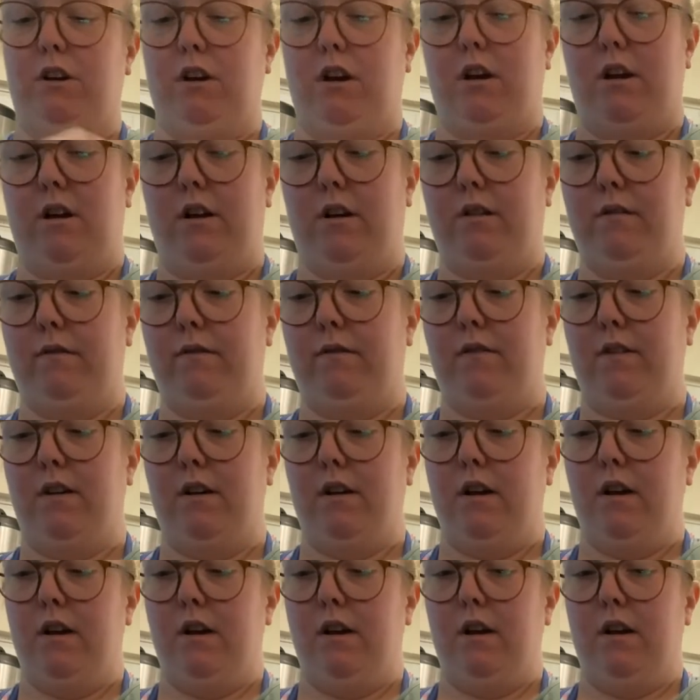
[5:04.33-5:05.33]
of
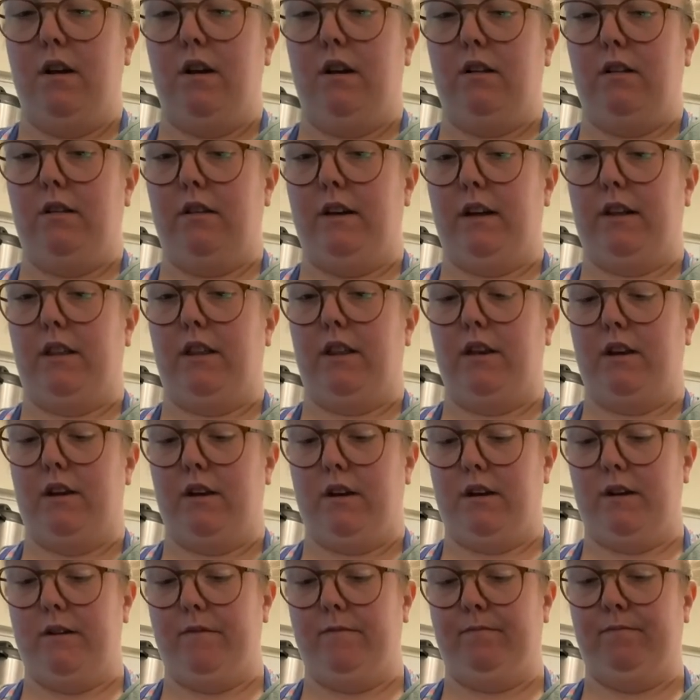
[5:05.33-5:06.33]
like
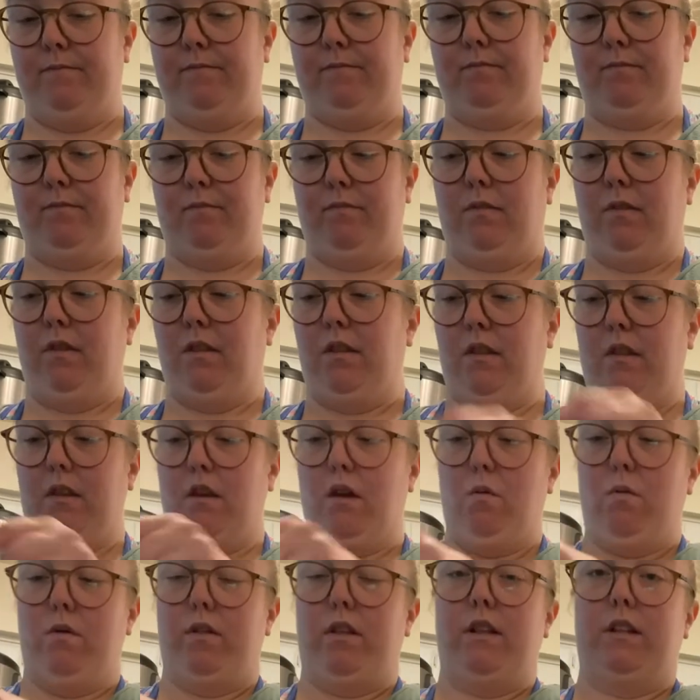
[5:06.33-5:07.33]
the
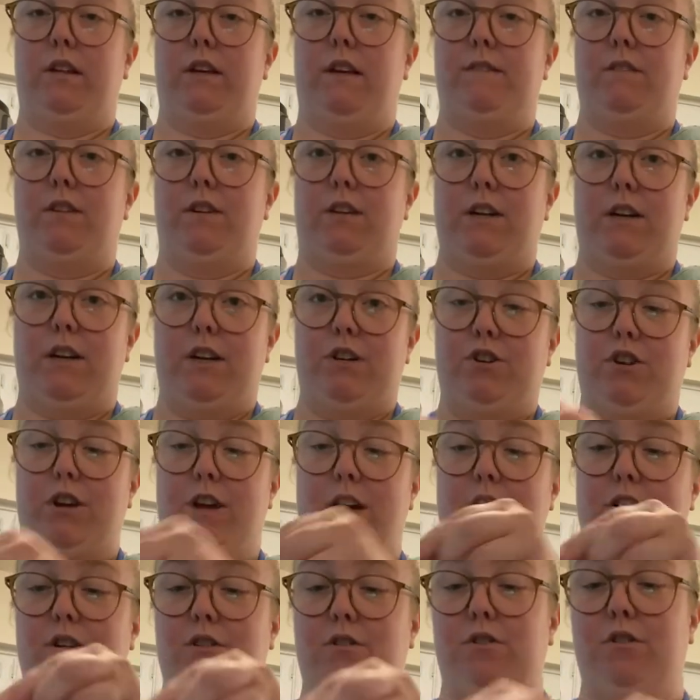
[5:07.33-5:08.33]
when the leaves are gonna
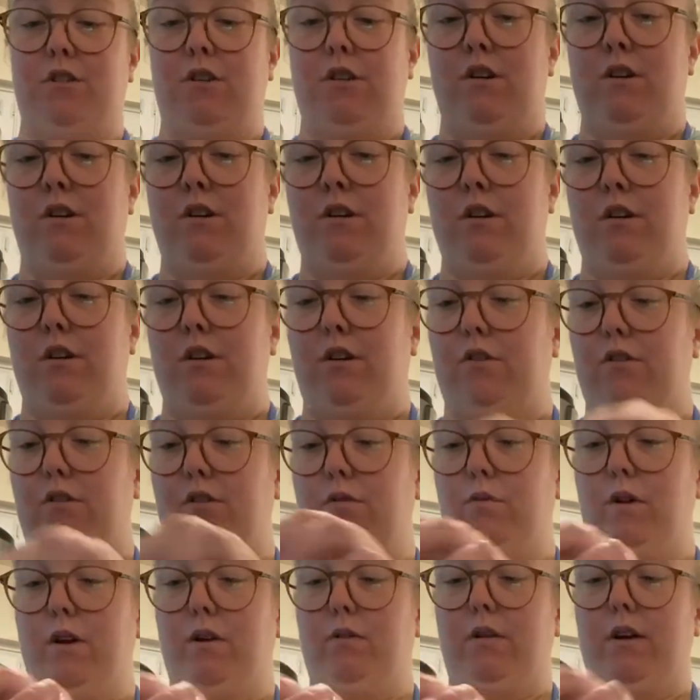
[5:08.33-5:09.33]
change. So
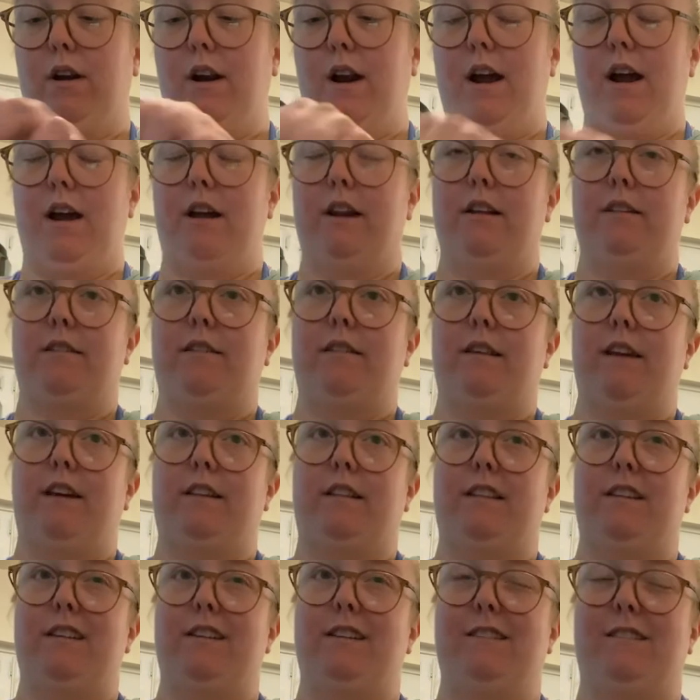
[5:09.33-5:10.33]
where we're at, it's like
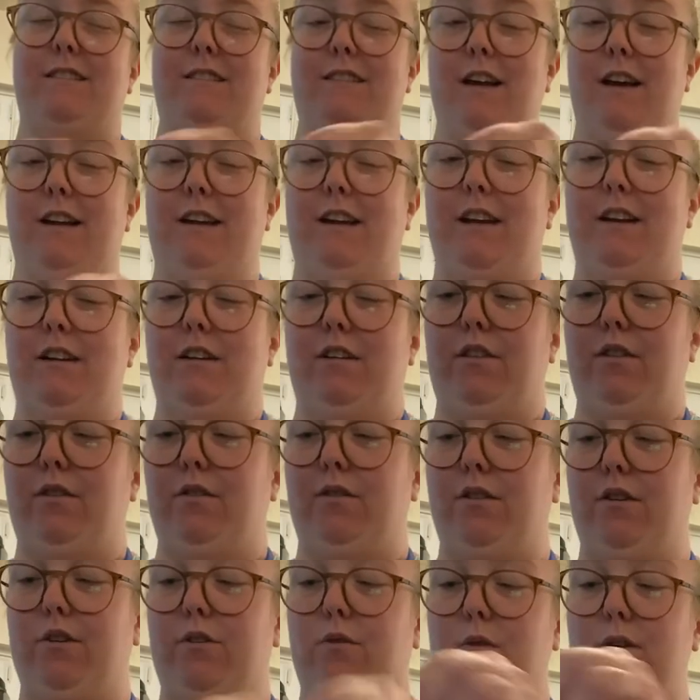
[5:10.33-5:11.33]
the second through
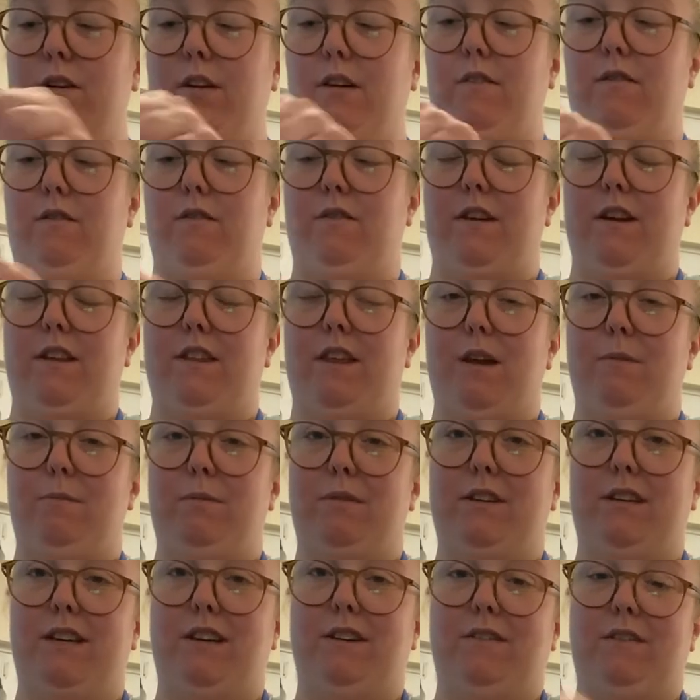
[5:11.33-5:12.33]
the 25th, I
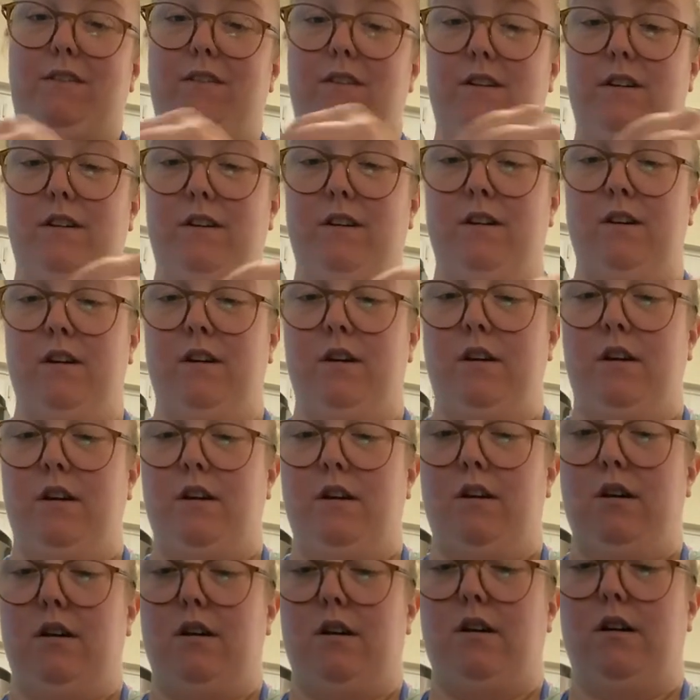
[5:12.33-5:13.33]
believe,
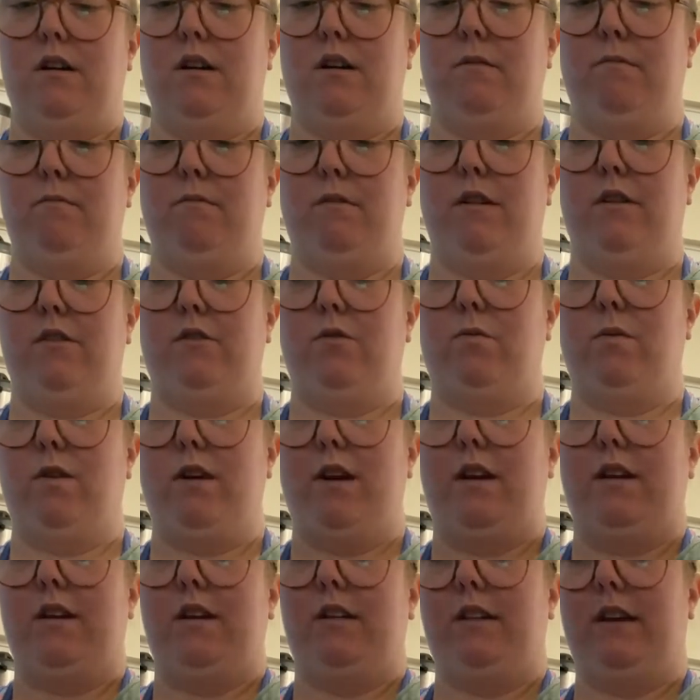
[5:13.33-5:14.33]
um, is
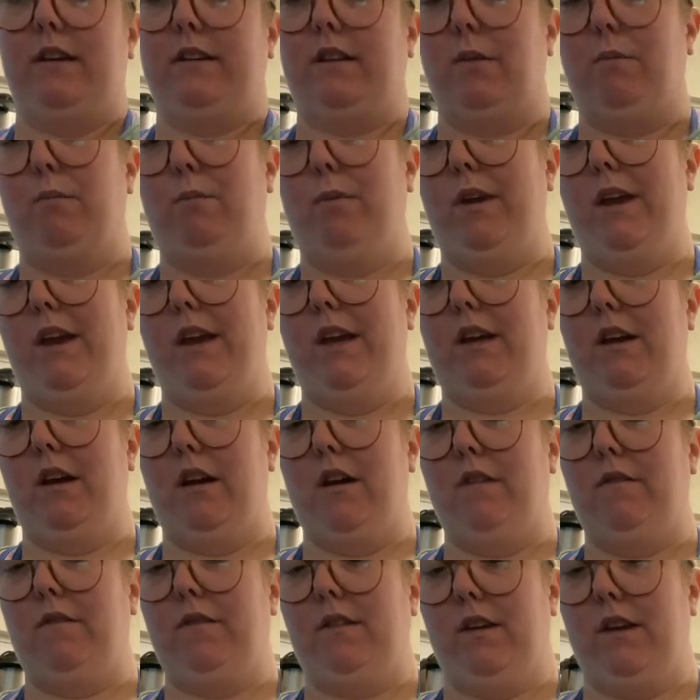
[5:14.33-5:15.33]
when like the peak
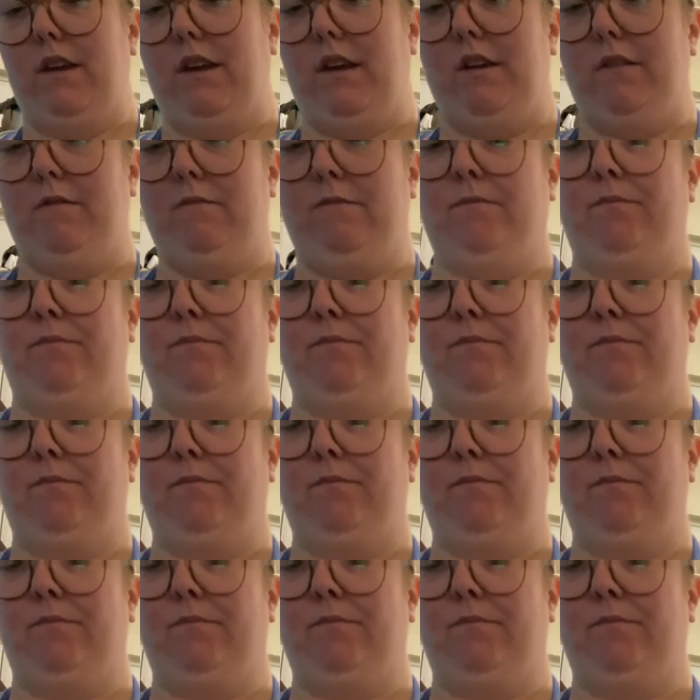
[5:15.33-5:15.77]
of the